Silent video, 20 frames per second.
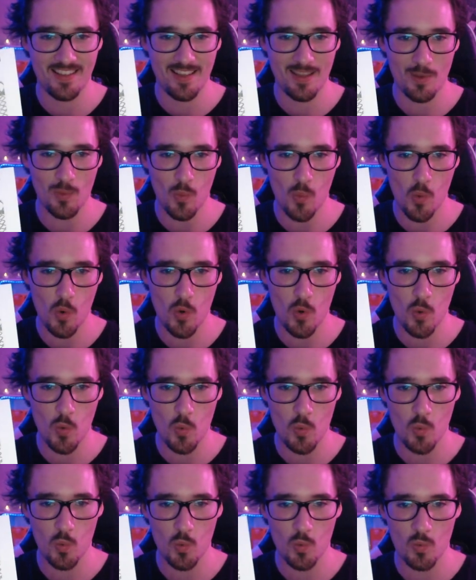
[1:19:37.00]
Woo!
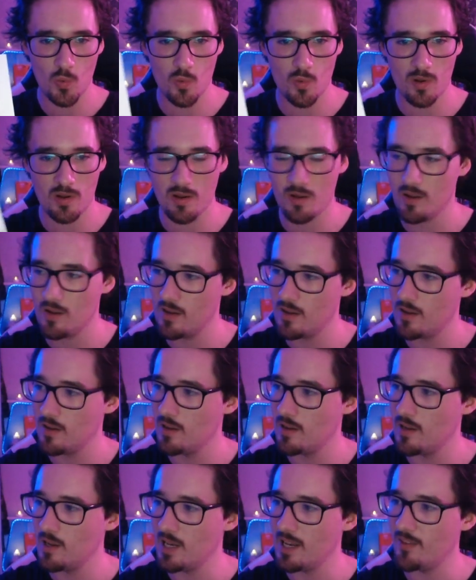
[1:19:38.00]

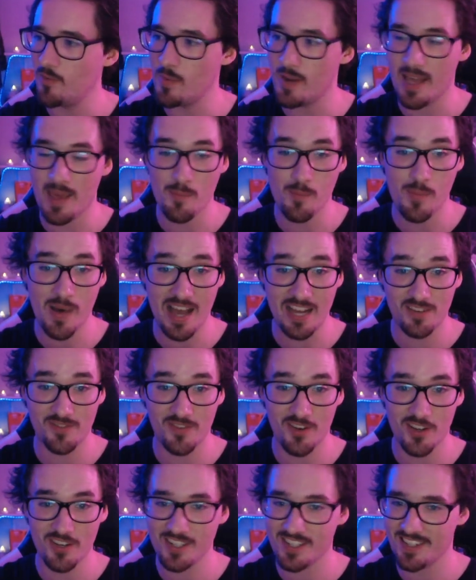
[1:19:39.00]
Love a bit of impact
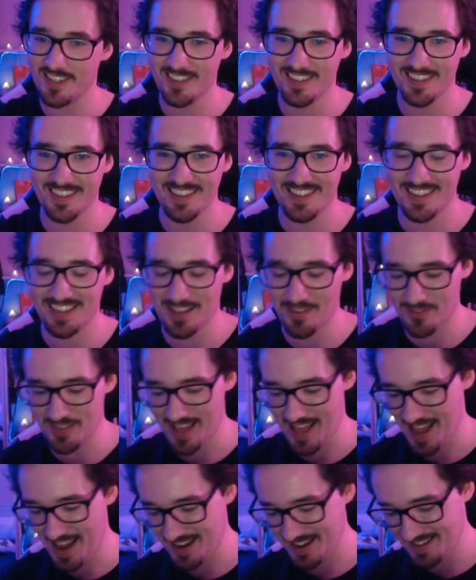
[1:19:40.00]
font. Love
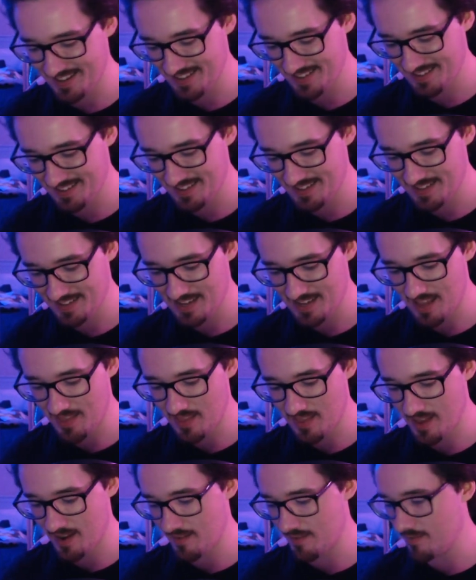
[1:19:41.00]
that. And
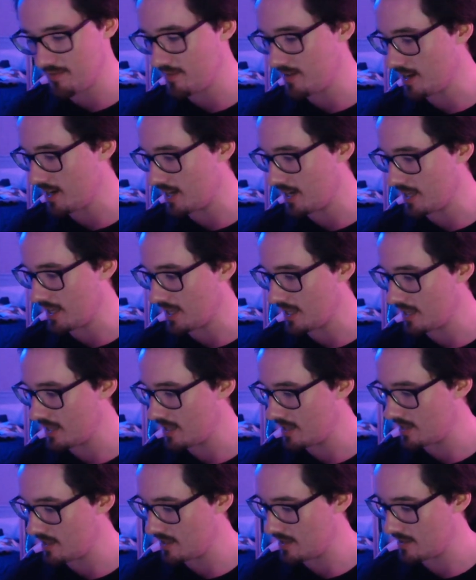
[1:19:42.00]
then finally,
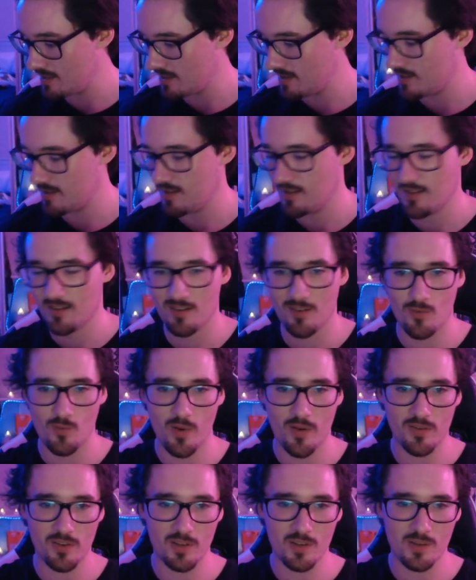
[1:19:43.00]

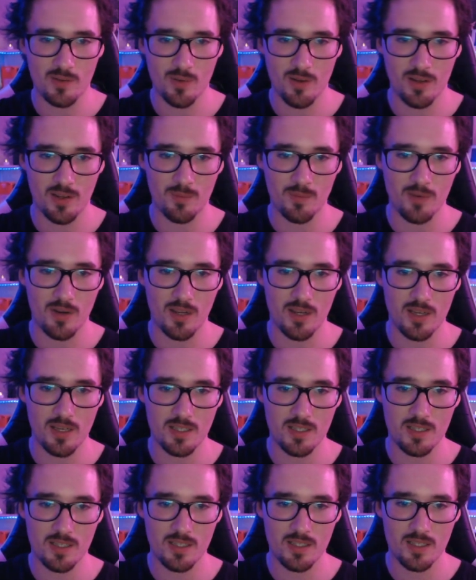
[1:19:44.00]
refugees welcome.
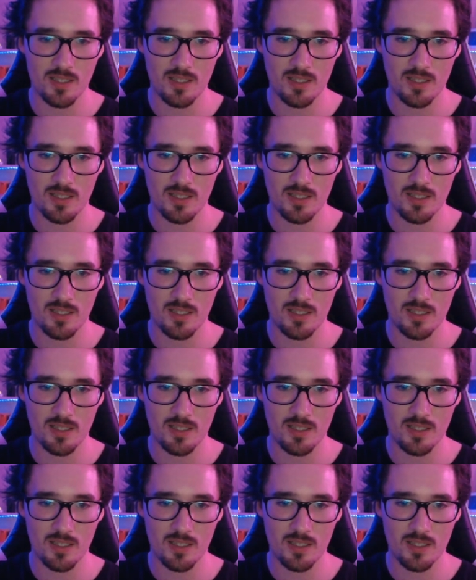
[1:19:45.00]
Nice.